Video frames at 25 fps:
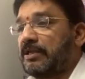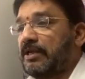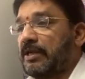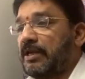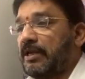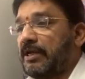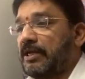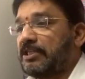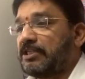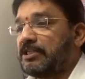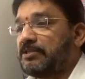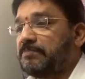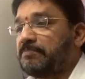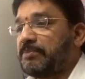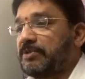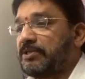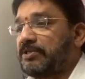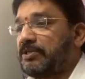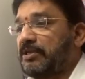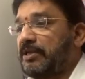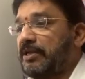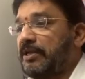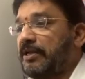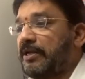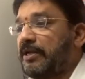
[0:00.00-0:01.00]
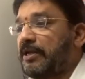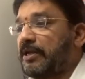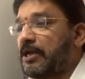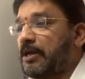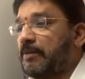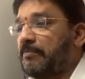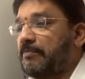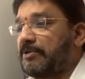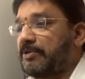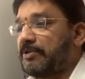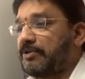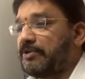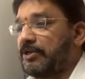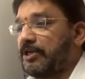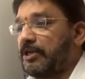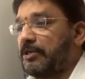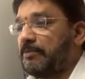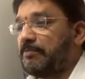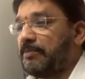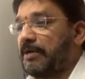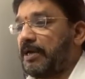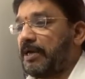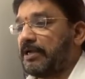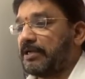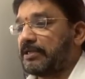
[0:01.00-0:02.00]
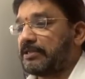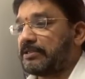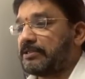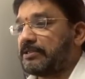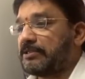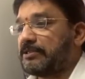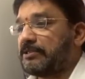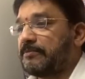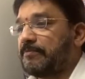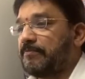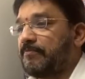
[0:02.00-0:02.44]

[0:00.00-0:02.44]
especially commercial banks.